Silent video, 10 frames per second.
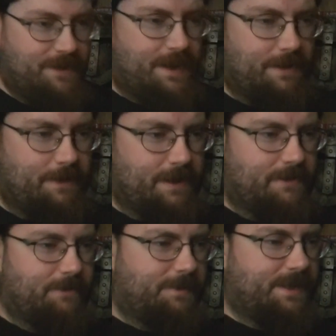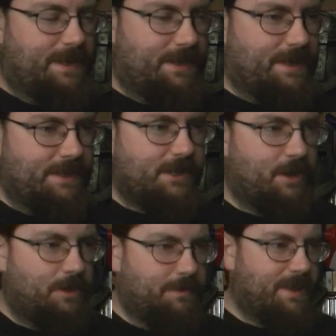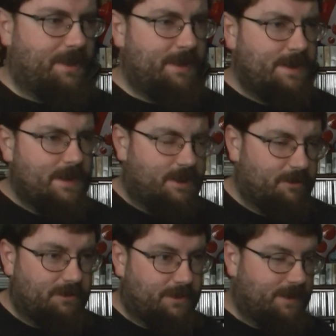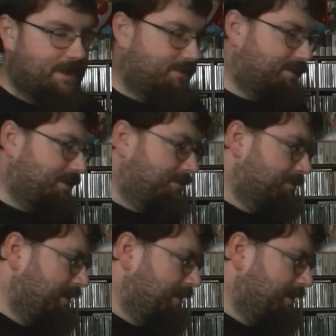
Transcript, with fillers: I'd rather see a nice home than go to a landfill.